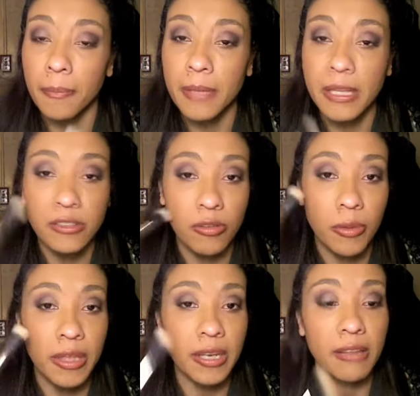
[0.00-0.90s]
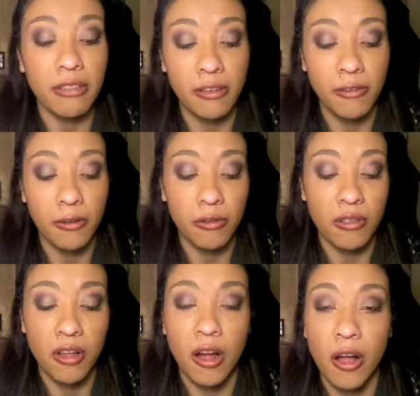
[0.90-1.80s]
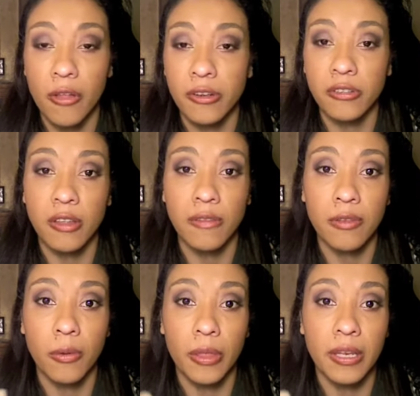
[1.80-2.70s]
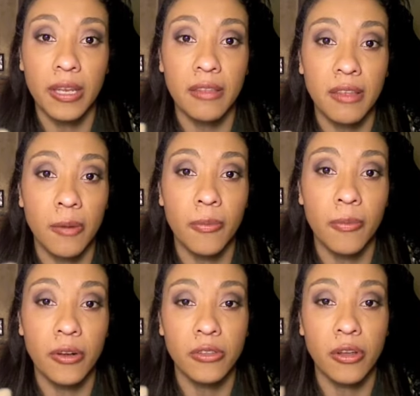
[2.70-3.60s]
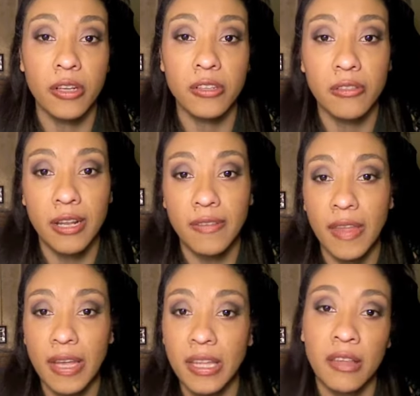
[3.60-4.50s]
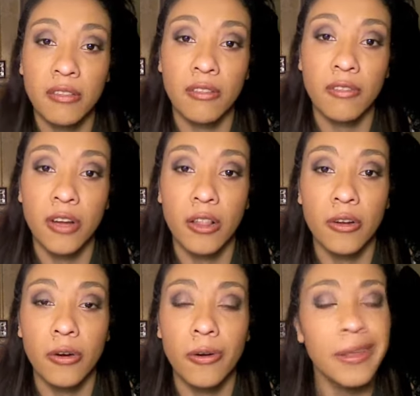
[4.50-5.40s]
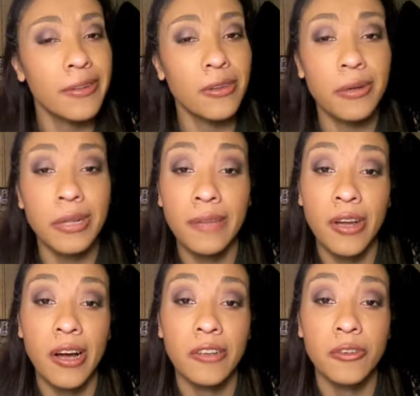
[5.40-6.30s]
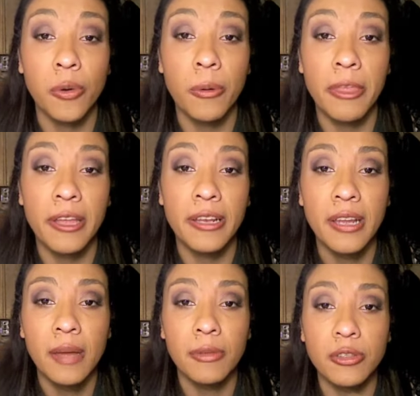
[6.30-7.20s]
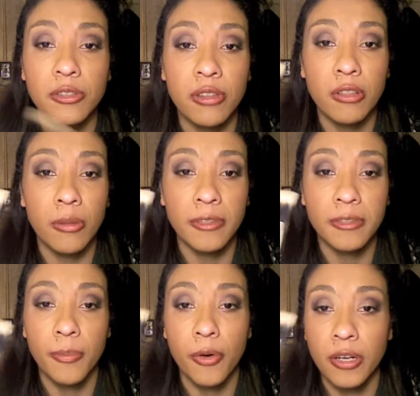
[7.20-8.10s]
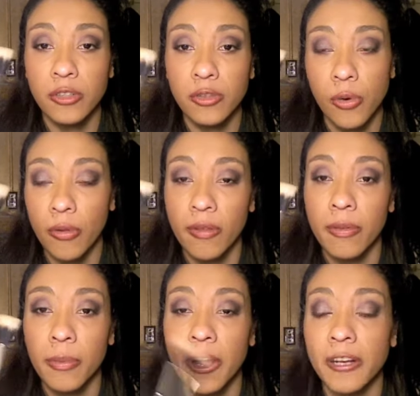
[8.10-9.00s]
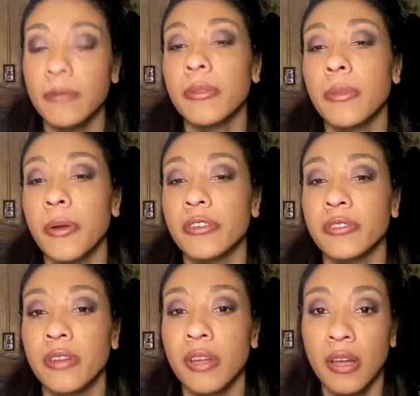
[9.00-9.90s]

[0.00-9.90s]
It just really nicely diffuses the color and just gives you a really nice airbrush look and just kind of that kiss of color, or even you can even contour with it, but you just get so much more control of the product with a brush